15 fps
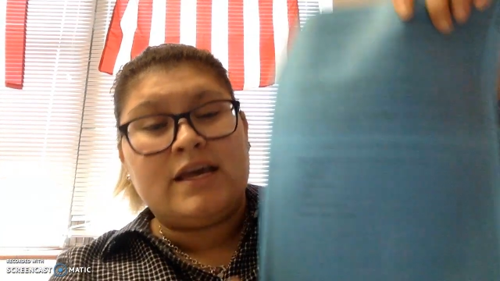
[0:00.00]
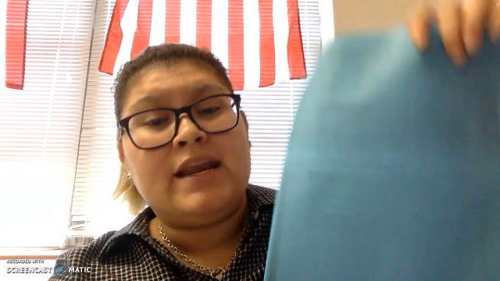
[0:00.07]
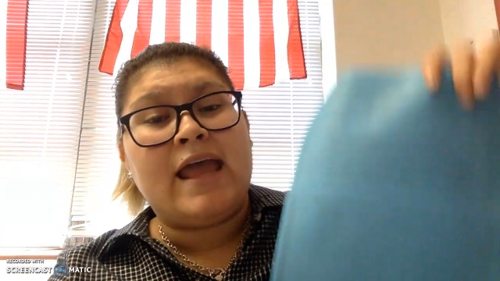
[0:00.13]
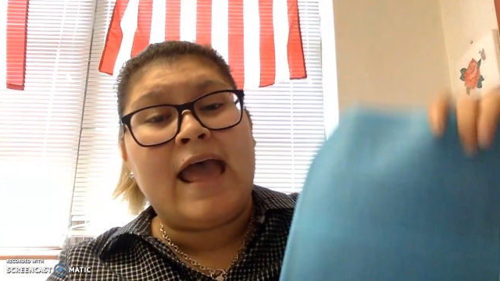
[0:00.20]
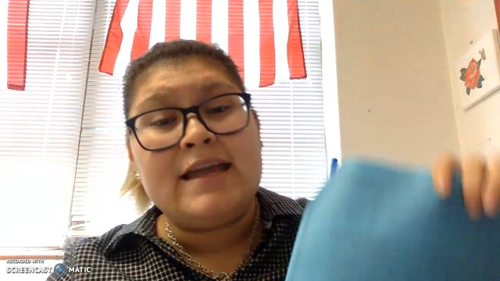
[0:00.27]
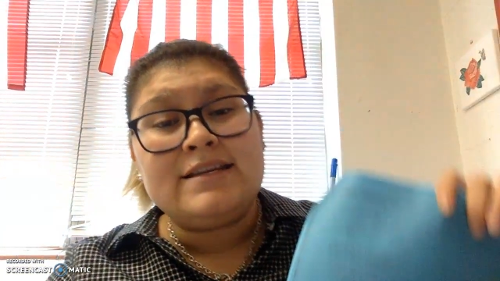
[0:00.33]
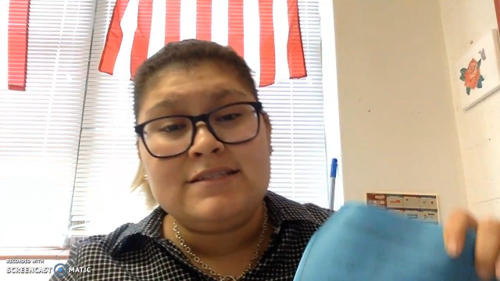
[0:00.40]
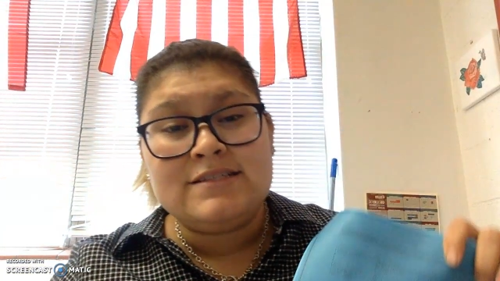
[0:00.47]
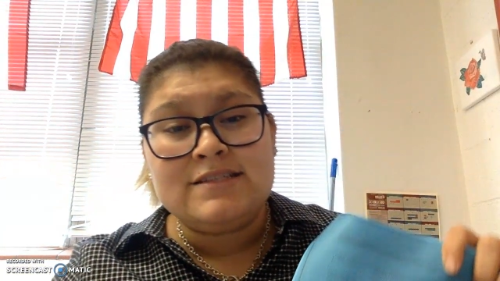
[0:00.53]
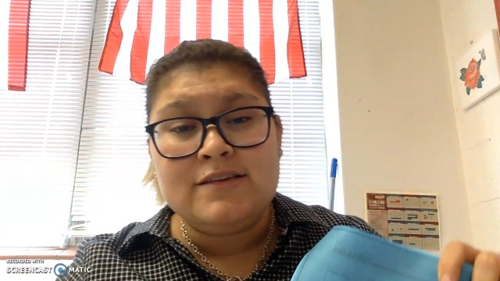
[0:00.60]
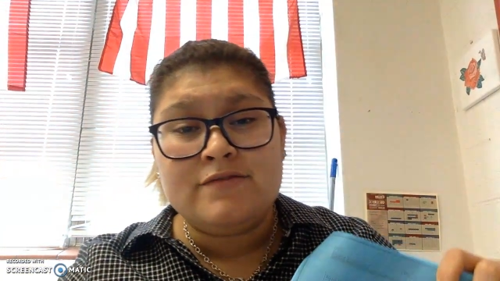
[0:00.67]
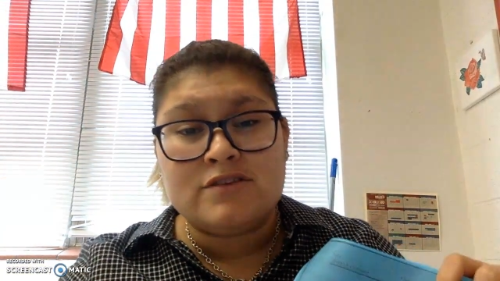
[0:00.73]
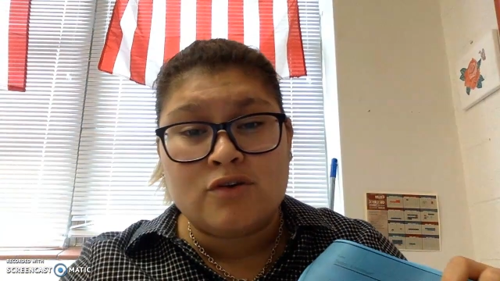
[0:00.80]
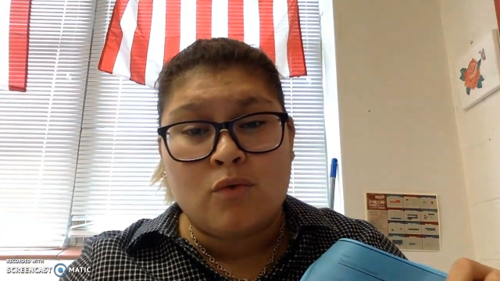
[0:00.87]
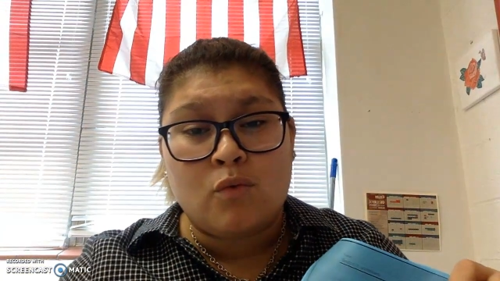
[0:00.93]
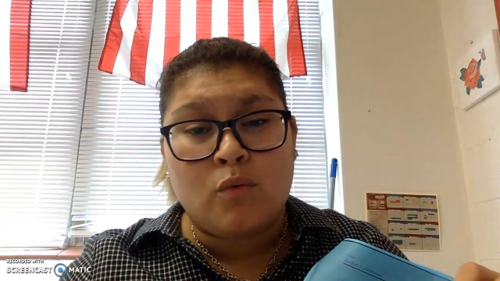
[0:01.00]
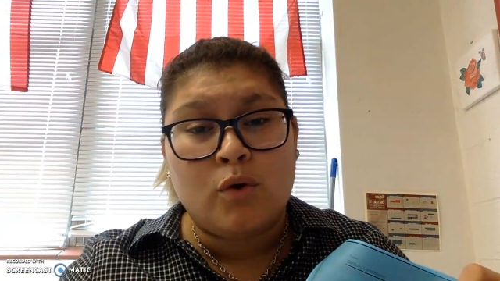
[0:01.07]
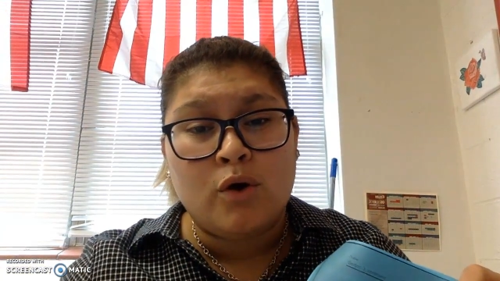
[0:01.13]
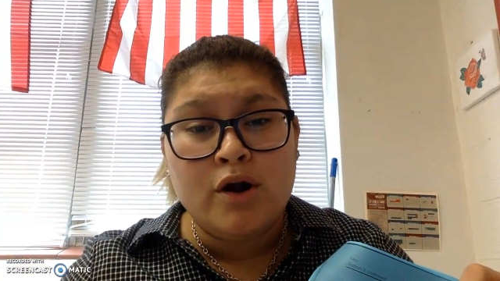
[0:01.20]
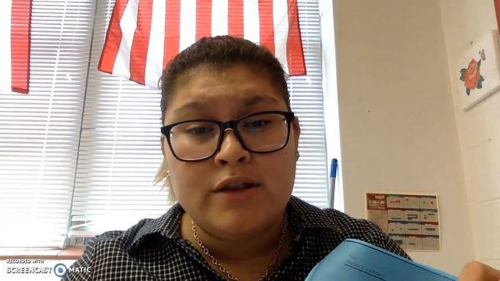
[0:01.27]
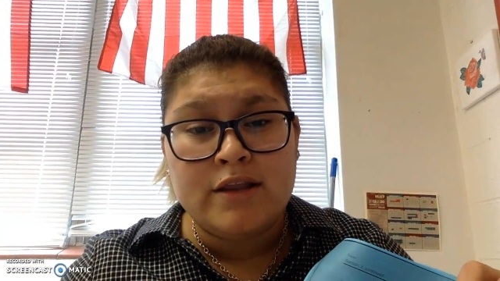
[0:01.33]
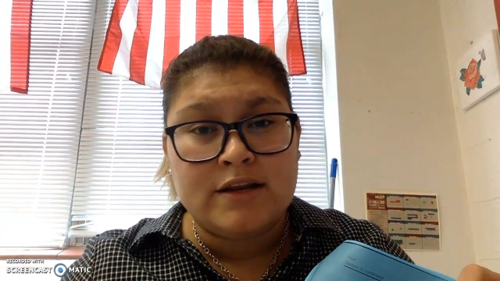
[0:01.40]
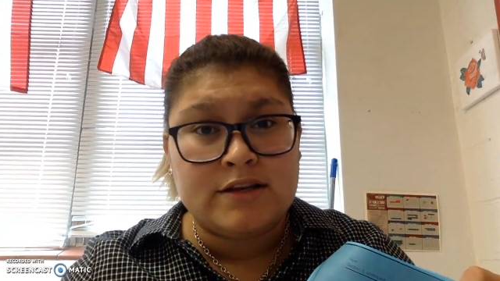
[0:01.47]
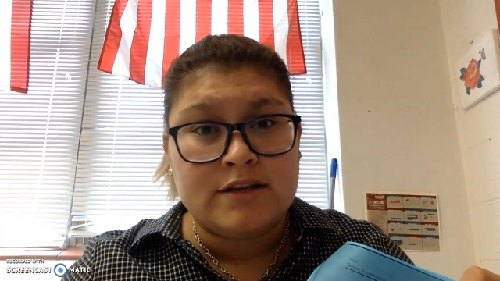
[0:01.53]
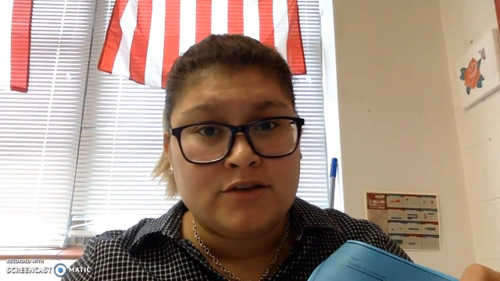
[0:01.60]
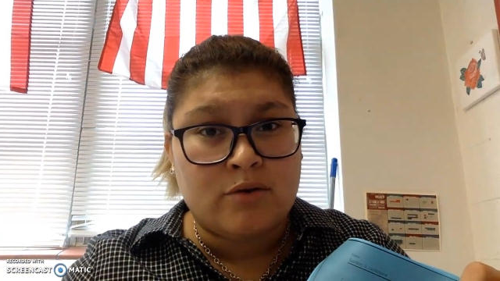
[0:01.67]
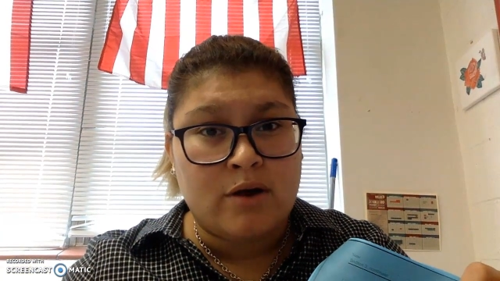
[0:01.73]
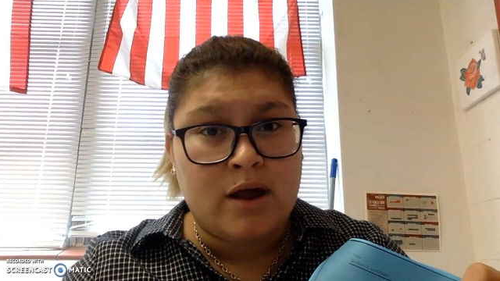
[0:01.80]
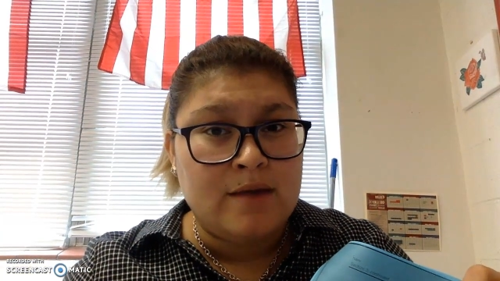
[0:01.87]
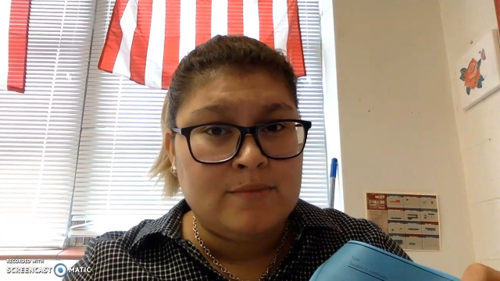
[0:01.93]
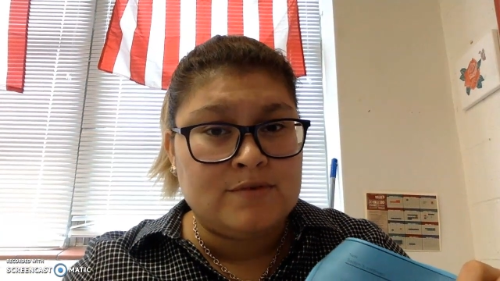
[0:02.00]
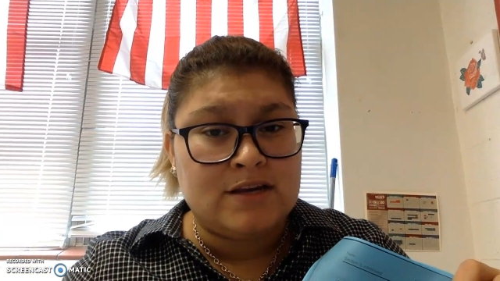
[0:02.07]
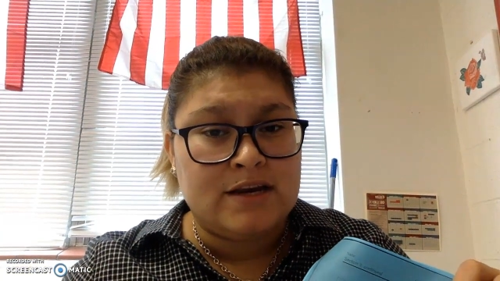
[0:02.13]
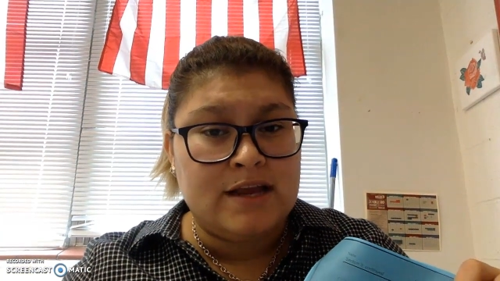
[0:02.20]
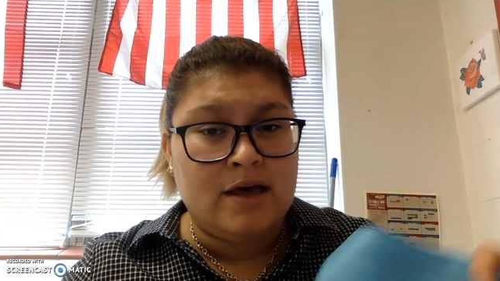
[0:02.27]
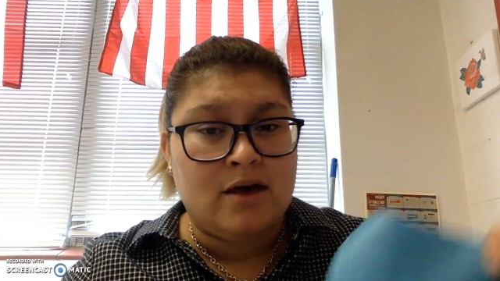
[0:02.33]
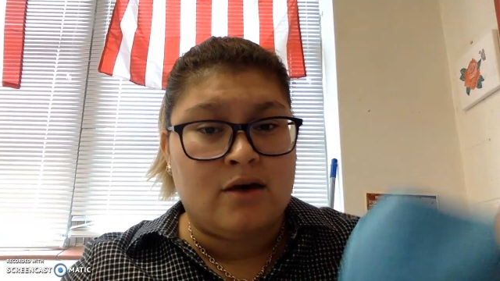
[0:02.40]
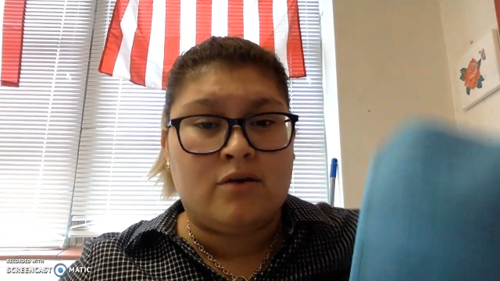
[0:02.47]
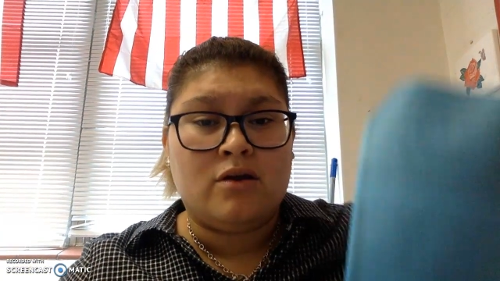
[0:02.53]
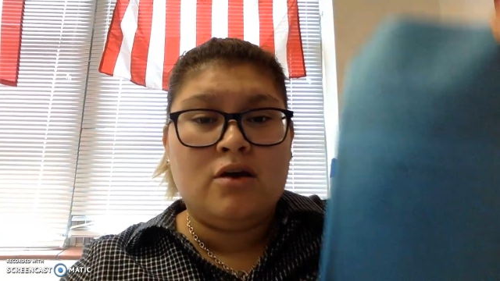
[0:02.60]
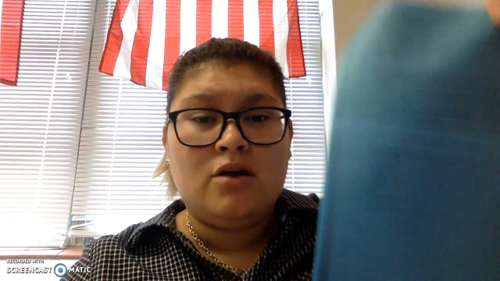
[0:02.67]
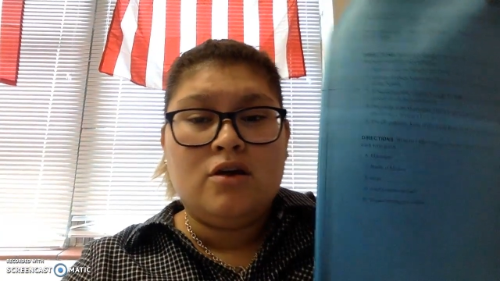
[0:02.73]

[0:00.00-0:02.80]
An adjective is a word that describes a noun.